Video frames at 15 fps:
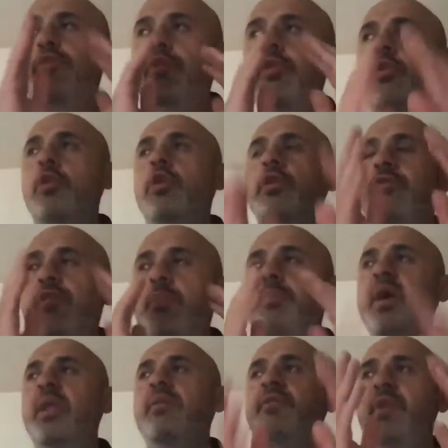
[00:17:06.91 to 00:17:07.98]
to learn, to
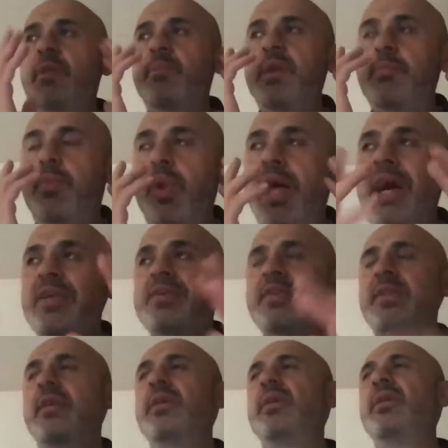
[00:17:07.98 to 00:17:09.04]
benefit, and be
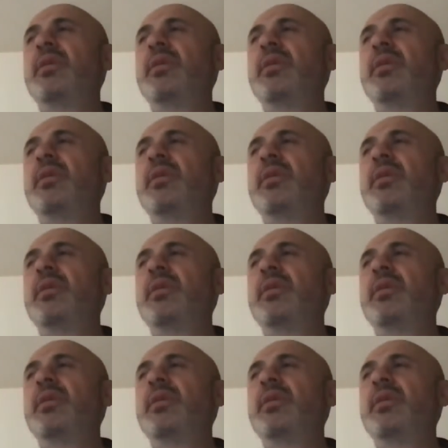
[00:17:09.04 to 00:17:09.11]
blessed,